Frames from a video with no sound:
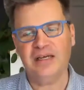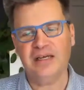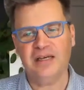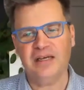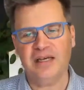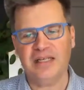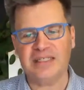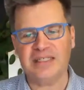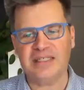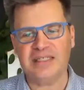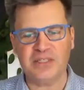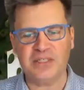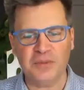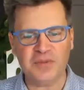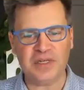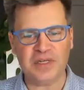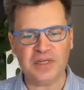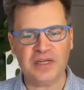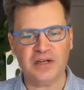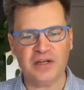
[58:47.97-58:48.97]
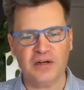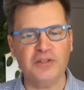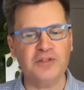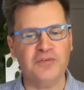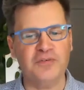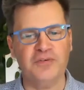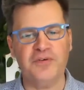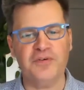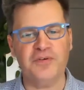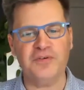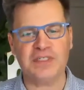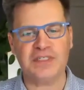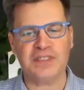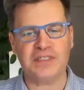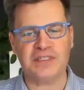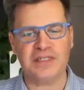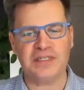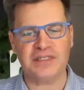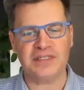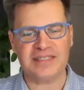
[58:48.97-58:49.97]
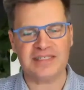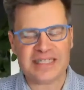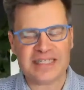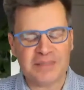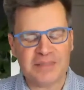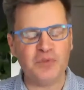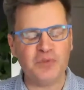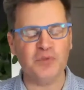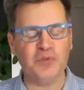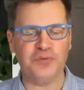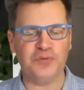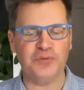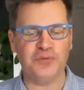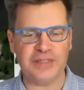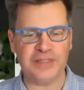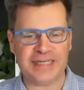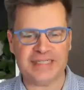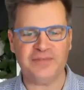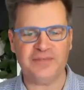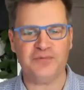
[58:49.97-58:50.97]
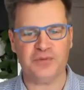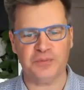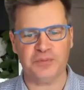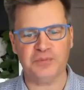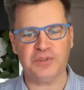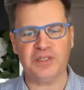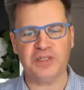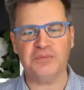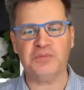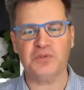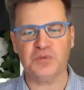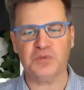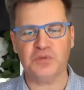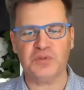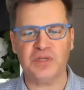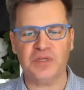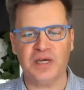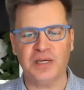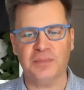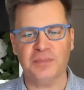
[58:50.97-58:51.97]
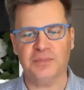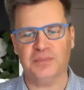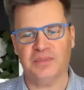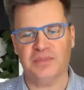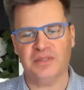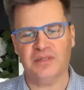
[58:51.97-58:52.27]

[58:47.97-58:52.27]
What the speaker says: It's something a lot of us seem to forget from time to time,